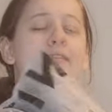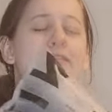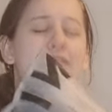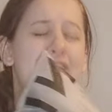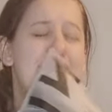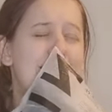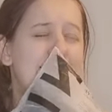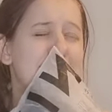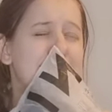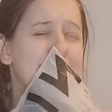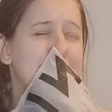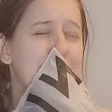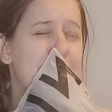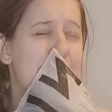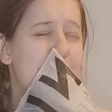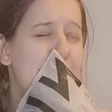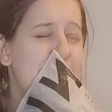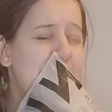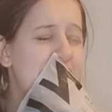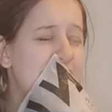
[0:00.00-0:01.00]
This
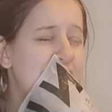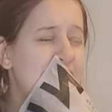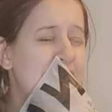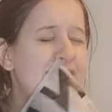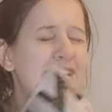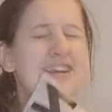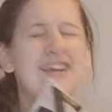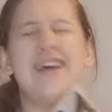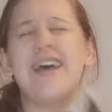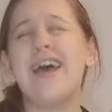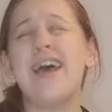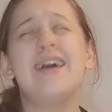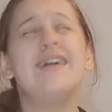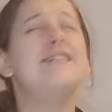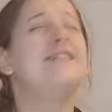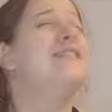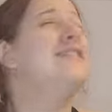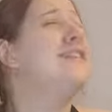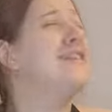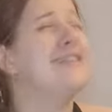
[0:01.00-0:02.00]

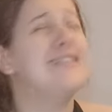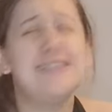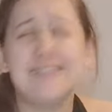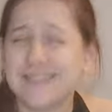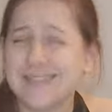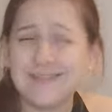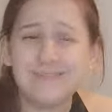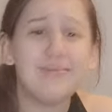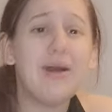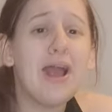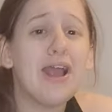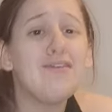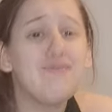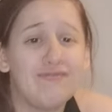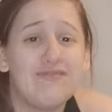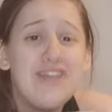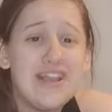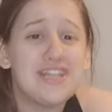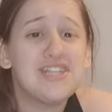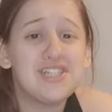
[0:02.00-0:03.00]
is my
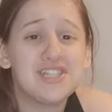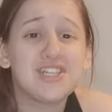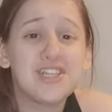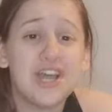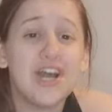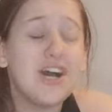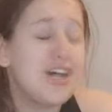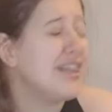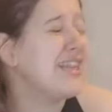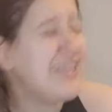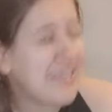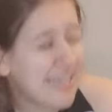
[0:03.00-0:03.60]
rich girl